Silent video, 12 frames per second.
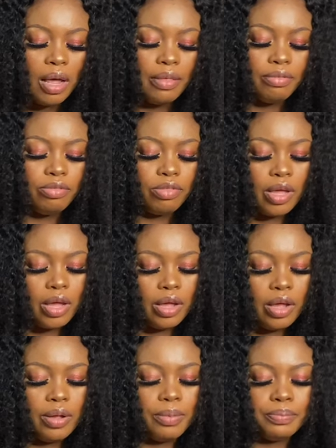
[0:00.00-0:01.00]

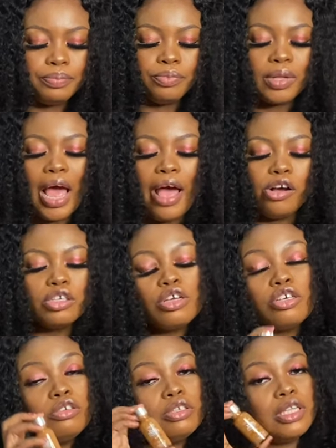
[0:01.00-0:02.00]
the I
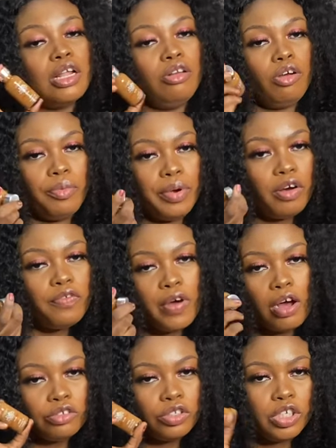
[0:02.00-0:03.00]
also use the L'Oreal
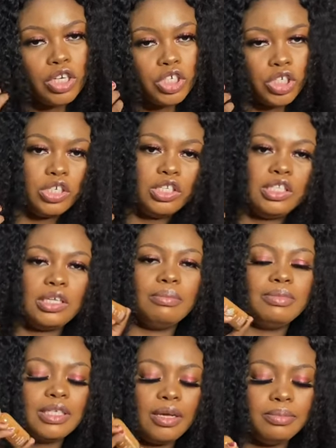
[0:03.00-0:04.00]
foundation
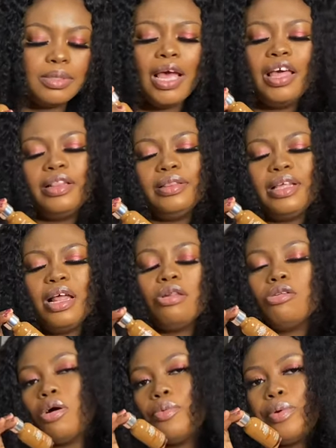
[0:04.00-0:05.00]
sometimes. The
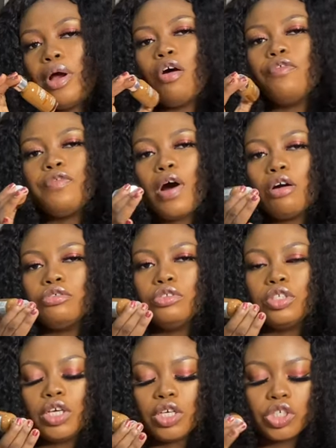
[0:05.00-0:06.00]
L'Oreal
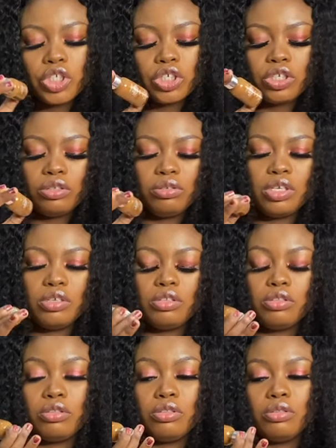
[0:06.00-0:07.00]
foundation
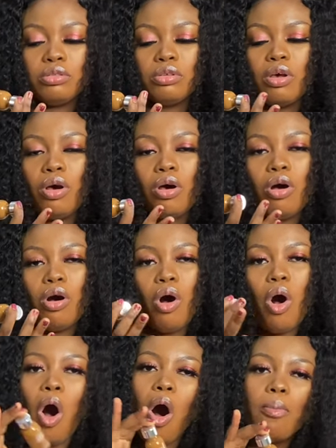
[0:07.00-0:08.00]
is
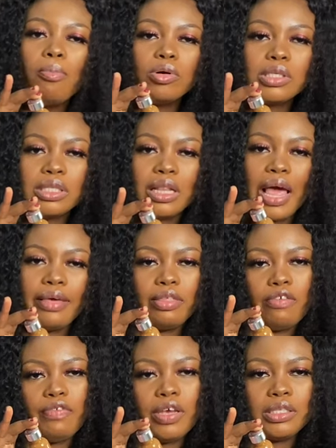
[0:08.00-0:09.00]
almost like
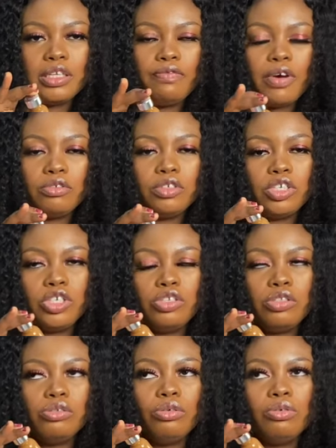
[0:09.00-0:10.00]
the Fenty foundation,
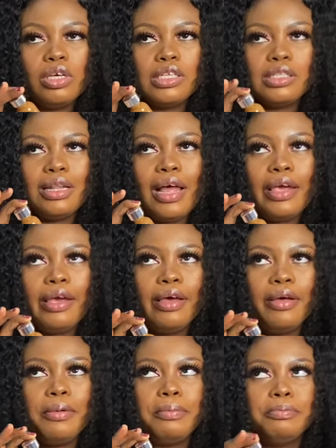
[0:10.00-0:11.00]
so it's like
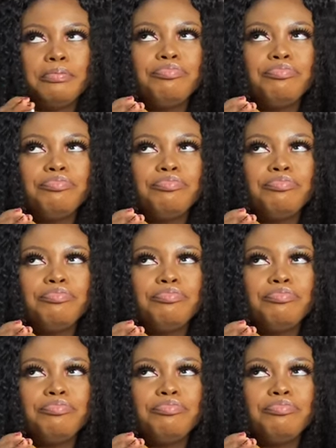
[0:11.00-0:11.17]
a